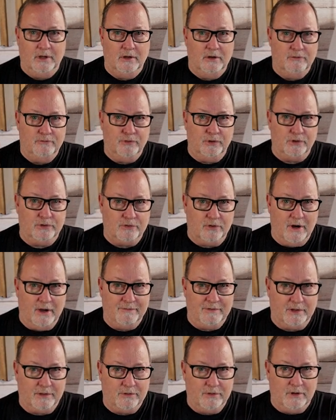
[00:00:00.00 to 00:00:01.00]
foot
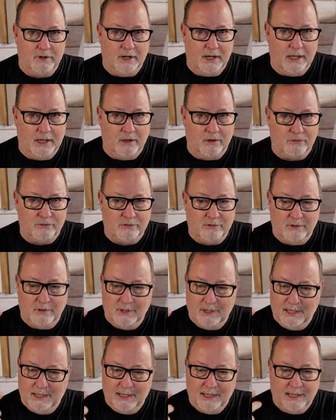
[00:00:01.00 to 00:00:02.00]
traffic through your house.
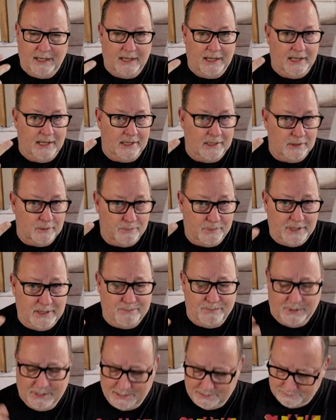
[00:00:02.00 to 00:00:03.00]
And the
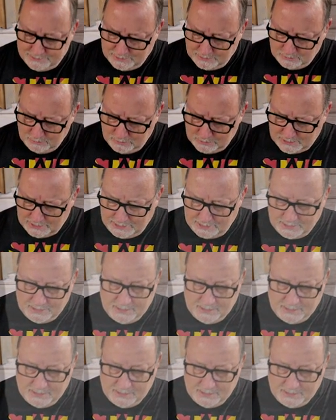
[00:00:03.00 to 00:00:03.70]
people out there looking